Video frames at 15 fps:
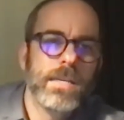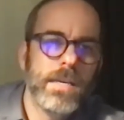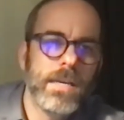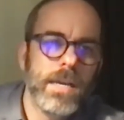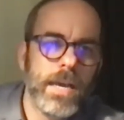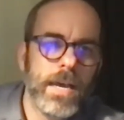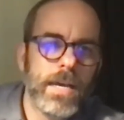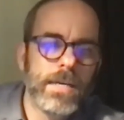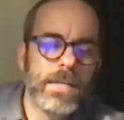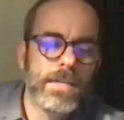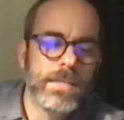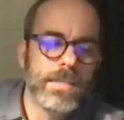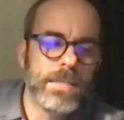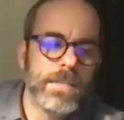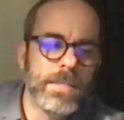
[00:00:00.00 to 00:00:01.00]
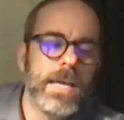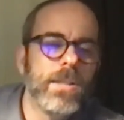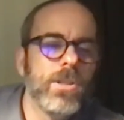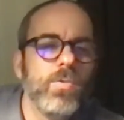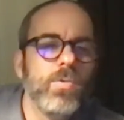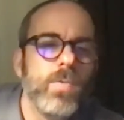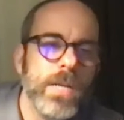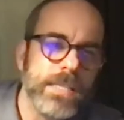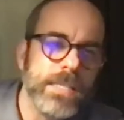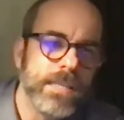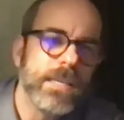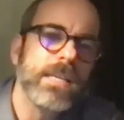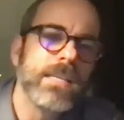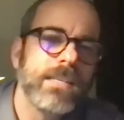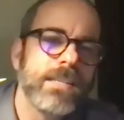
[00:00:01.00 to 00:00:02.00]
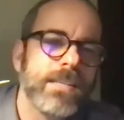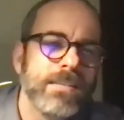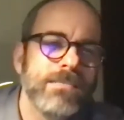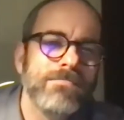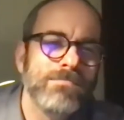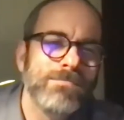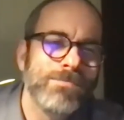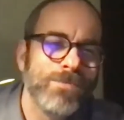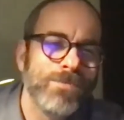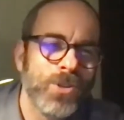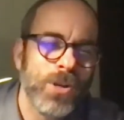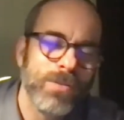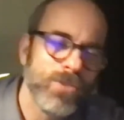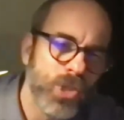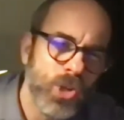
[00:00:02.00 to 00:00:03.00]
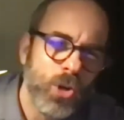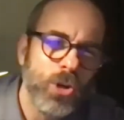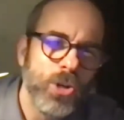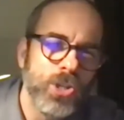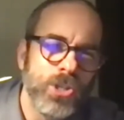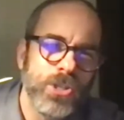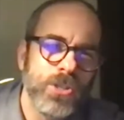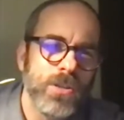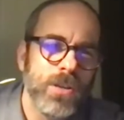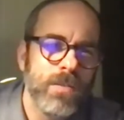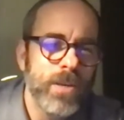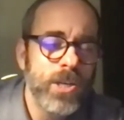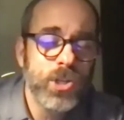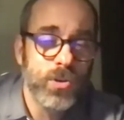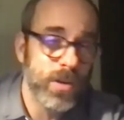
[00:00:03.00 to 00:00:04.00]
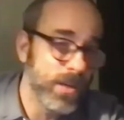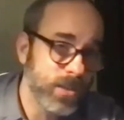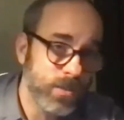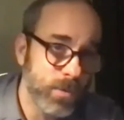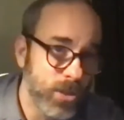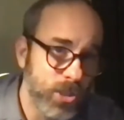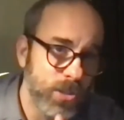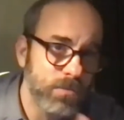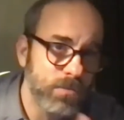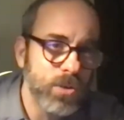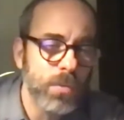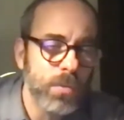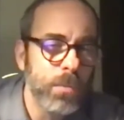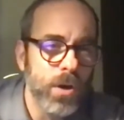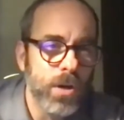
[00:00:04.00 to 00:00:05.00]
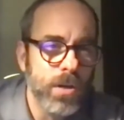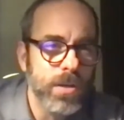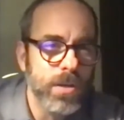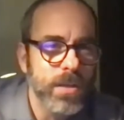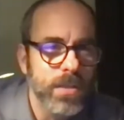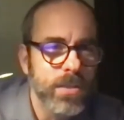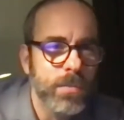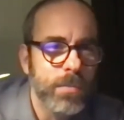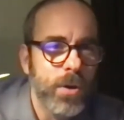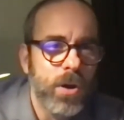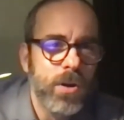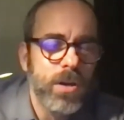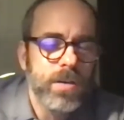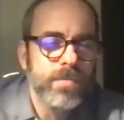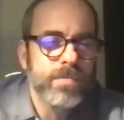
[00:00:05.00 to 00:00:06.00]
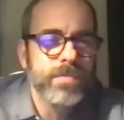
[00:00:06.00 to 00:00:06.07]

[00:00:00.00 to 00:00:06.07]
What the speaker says: and then the recent sort of surge of interest, which your book is a part of?